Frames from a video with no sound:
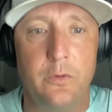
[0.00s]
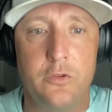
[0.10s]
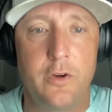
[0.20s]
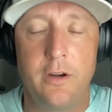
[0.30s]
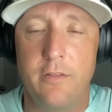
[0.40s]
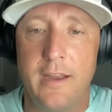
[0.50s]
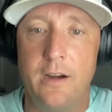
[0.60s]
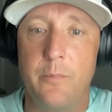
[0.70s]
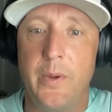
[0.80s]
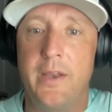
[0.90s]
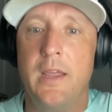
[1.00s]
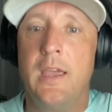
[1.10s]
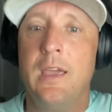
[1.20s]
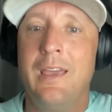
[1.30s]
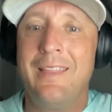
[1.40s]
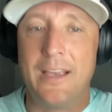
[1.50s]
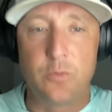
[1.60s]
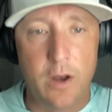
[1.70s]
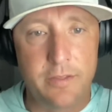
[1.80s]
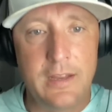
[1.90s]
the trigger there. But that's
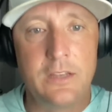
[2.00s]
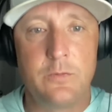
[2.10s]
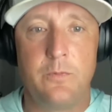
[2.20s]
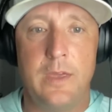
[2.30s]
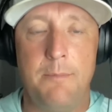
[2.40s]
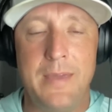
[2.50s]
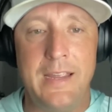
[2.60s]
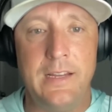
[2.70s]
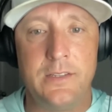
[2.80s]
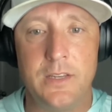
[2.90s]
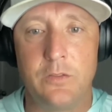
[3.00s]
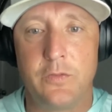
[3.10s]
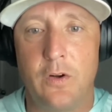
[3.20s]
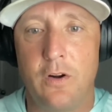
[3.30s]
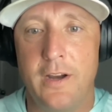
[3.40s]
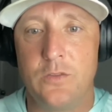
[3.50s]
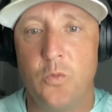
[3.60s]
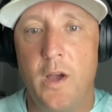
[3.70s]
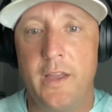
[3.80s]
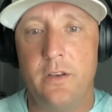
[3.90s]
what I think it means as far as
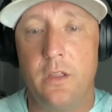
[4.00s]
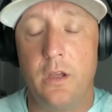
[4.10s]
what